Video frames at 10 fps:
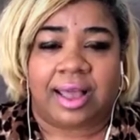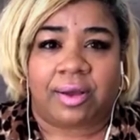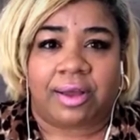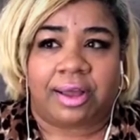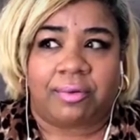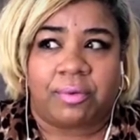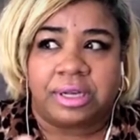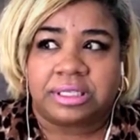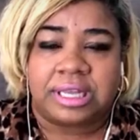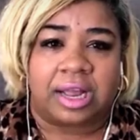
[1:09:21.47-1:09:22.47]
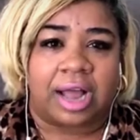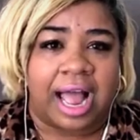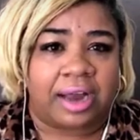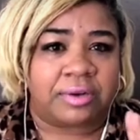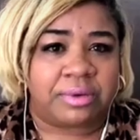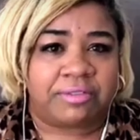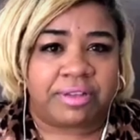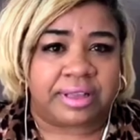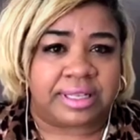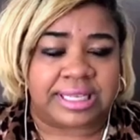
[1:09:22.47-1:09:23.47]
what's now how do we figure
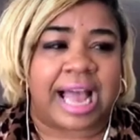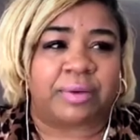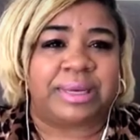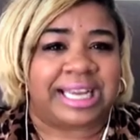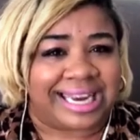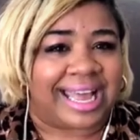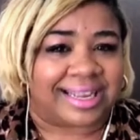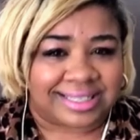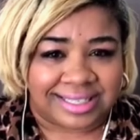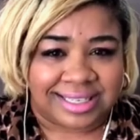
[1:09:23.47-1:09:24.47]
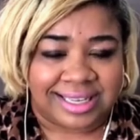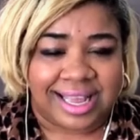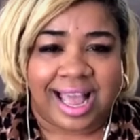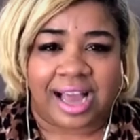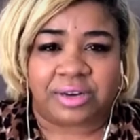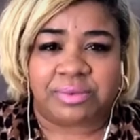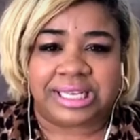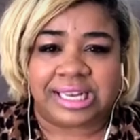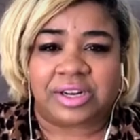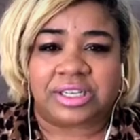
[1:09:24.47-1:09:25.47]
this how do we connect how do we
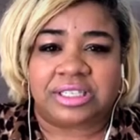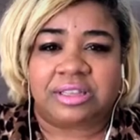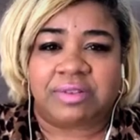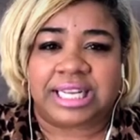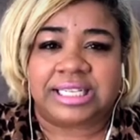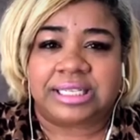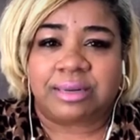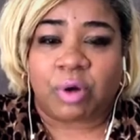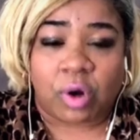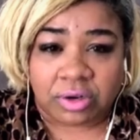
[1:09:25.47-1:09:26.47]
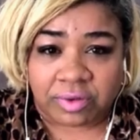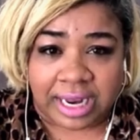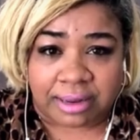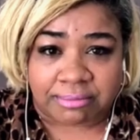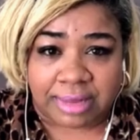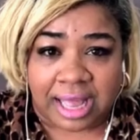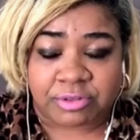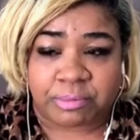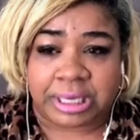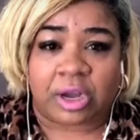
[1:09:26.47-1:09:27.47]
get onto the relationship on ramp after
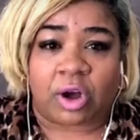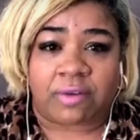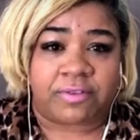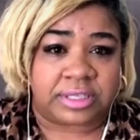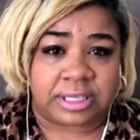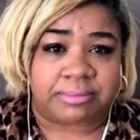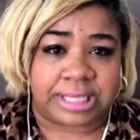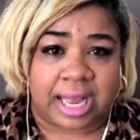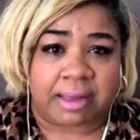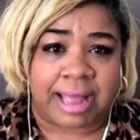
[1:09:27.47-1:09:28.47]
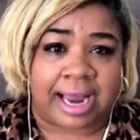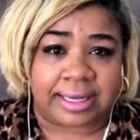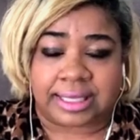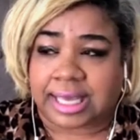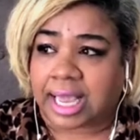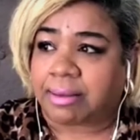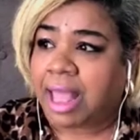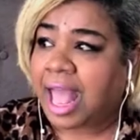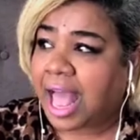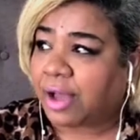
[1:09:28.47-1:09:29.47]
being off for some time, out of the game?
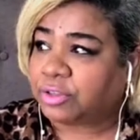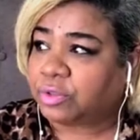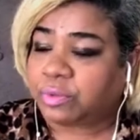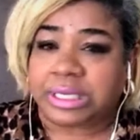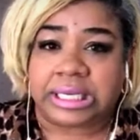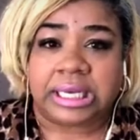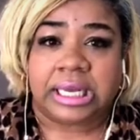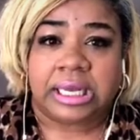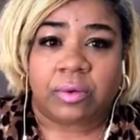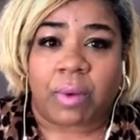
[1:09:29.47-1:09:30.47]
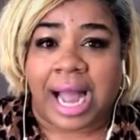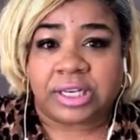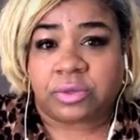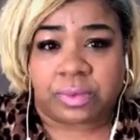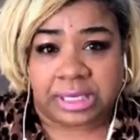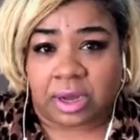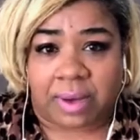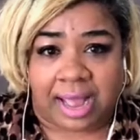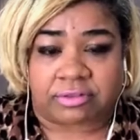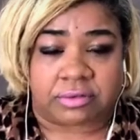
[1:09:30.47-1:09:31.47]
How do we, why do we go
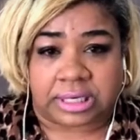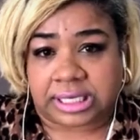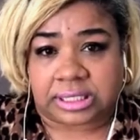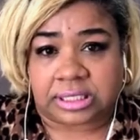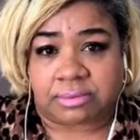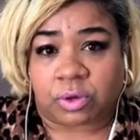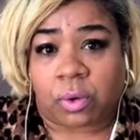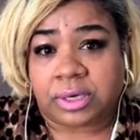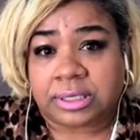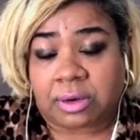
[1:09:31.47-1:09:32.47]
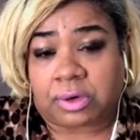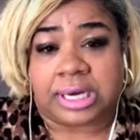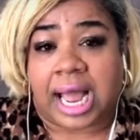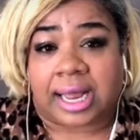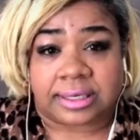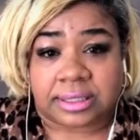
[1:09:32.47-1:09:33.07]
after relationships or, or not?